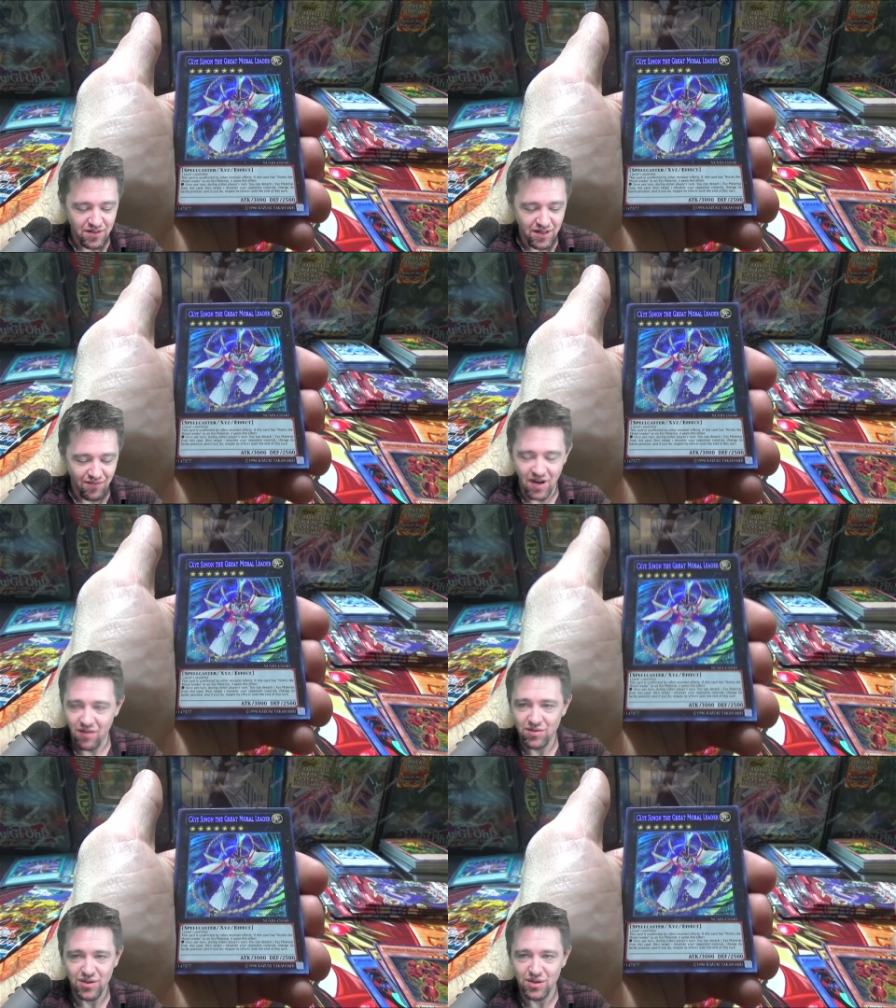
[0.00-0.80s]
I've
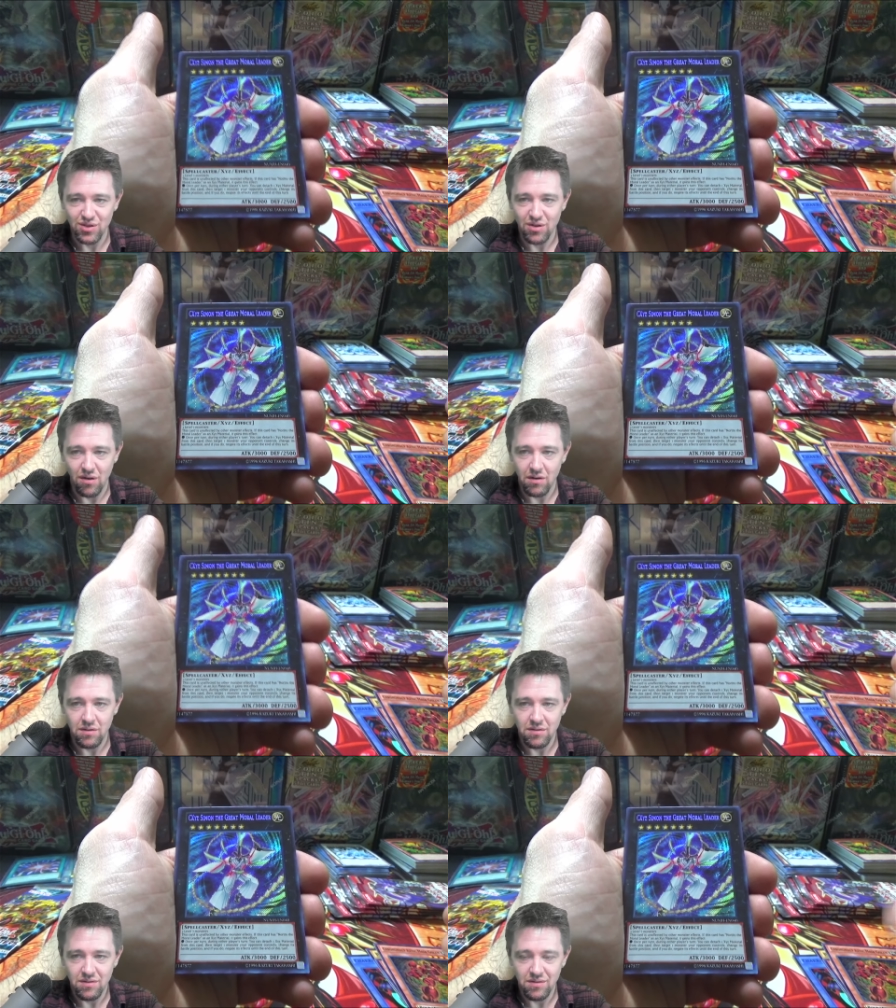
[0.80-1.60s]
never seen this card.
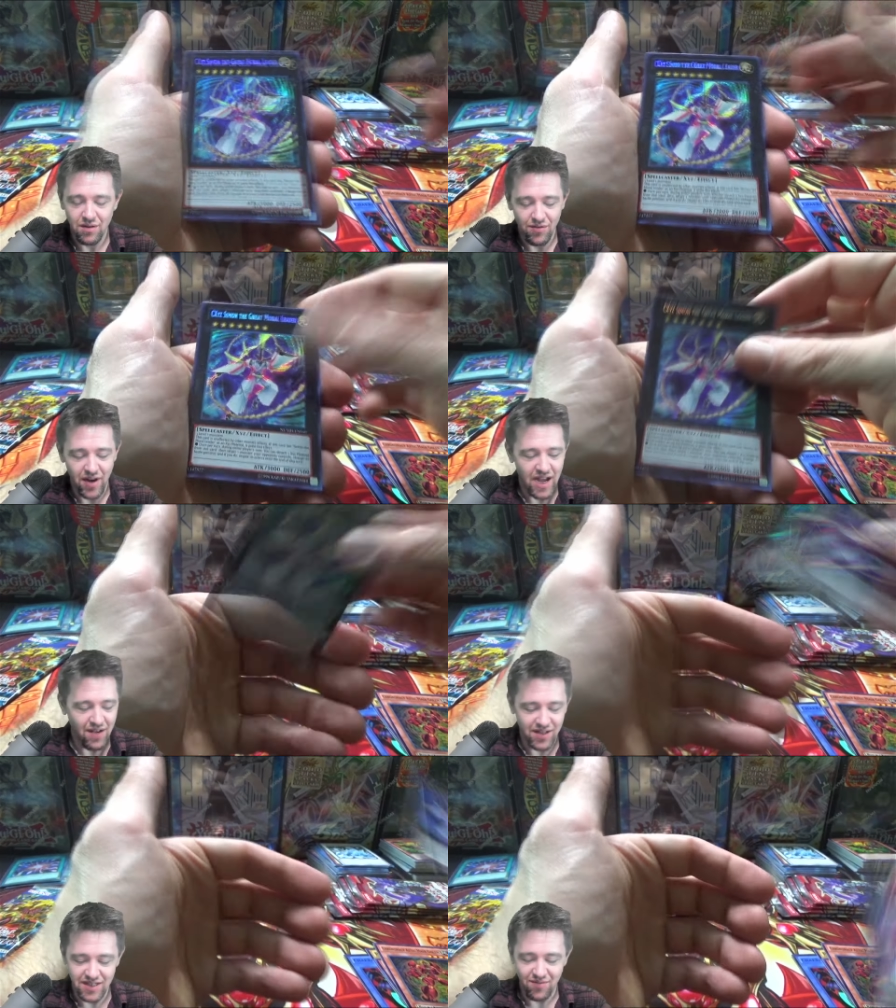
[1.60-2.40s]
Or if I have,
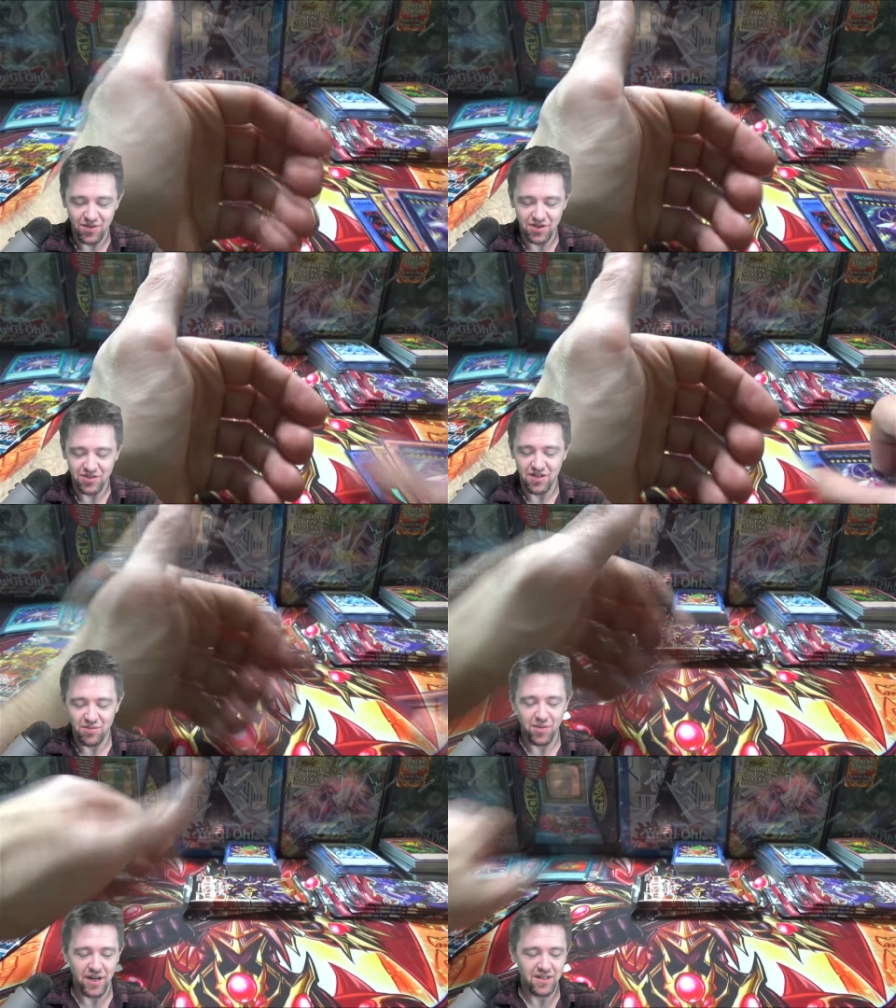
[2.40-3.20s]
I definitely just didn't
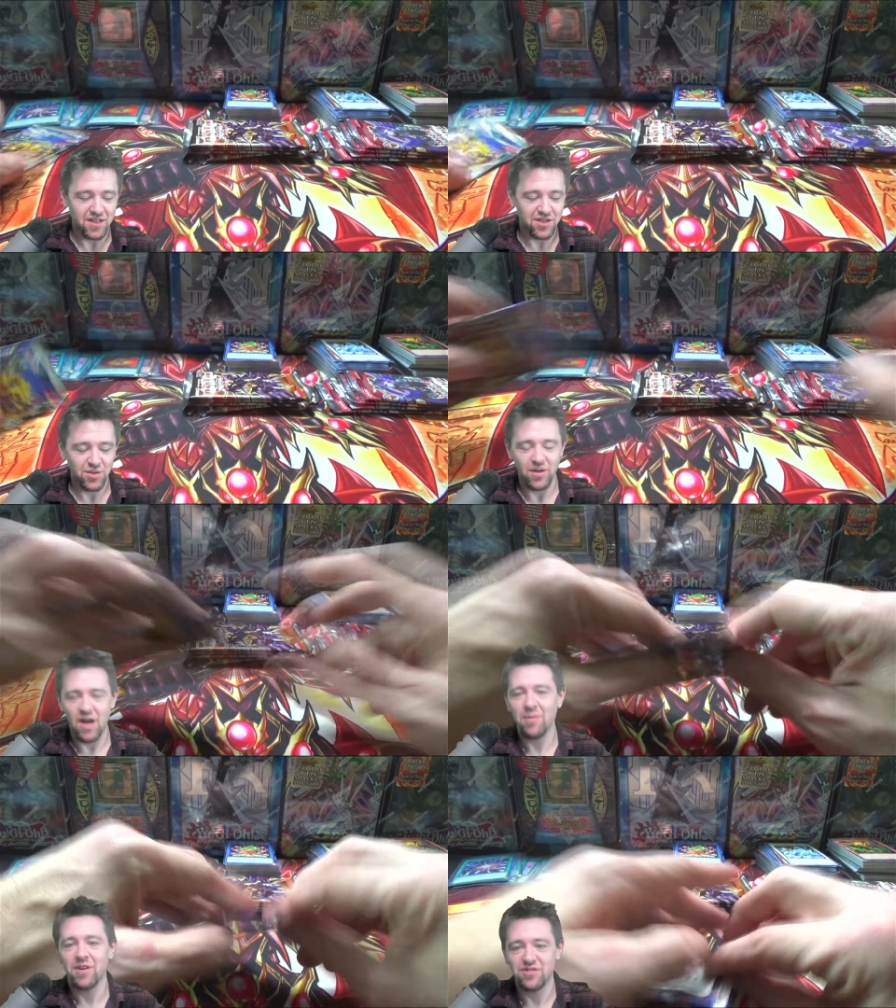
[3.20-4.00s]
pay attention to it. I'm
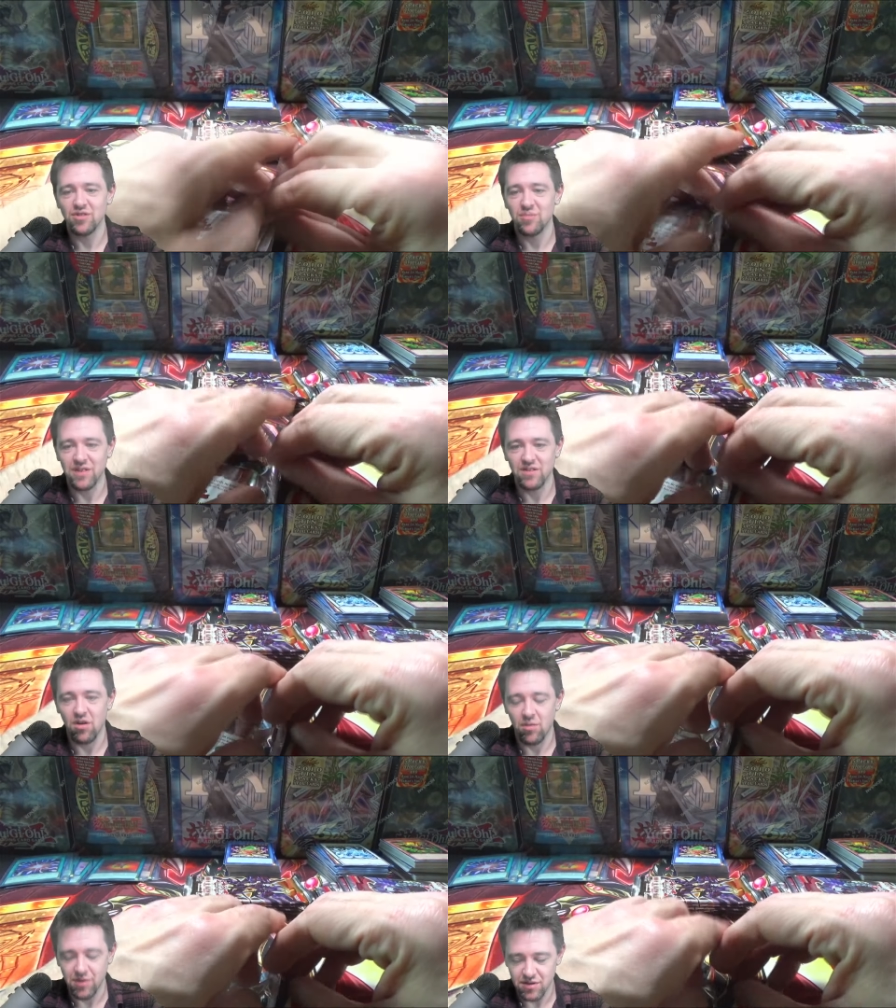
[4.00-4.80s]
going to assume that's
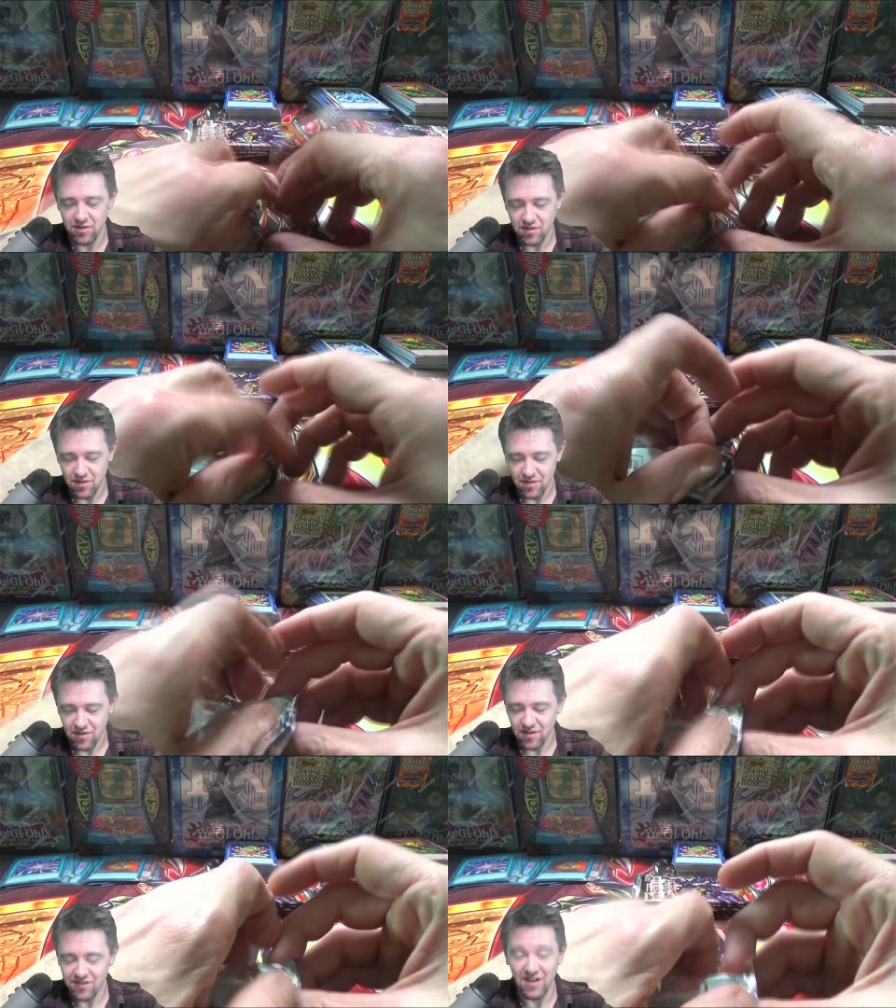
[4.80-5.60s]
garbage,
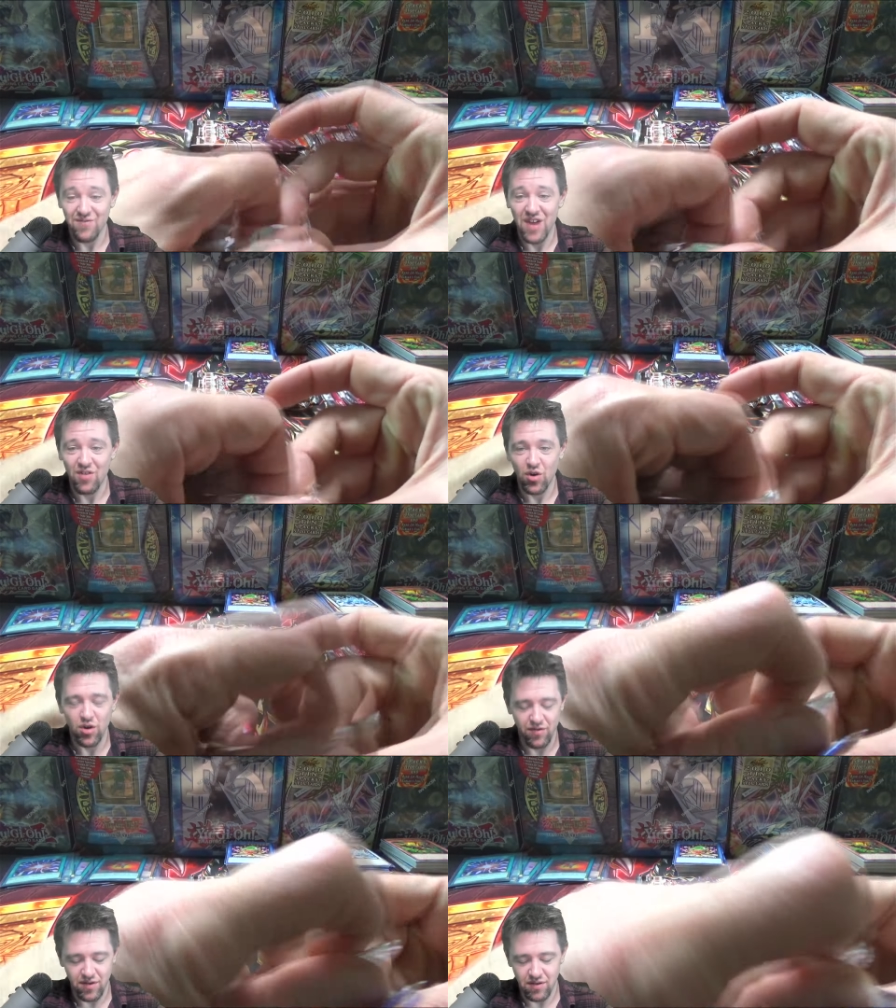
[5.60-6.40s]
because I've never heard
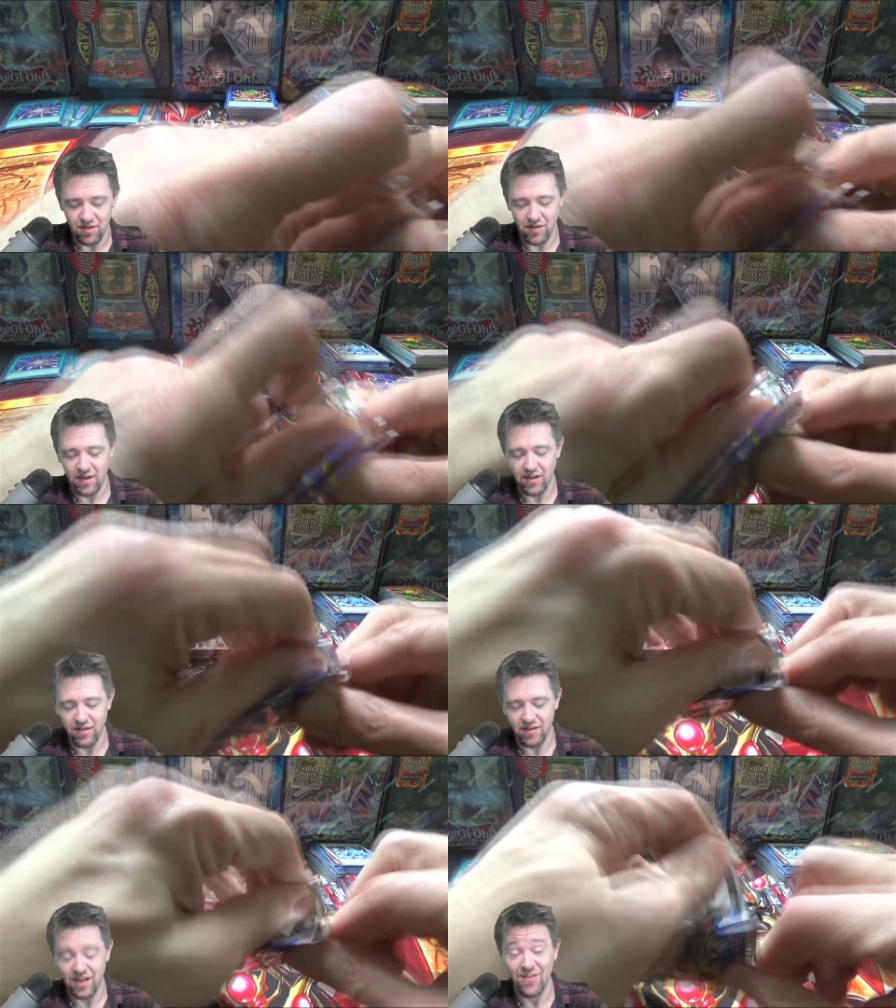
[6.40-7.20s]
of it. And if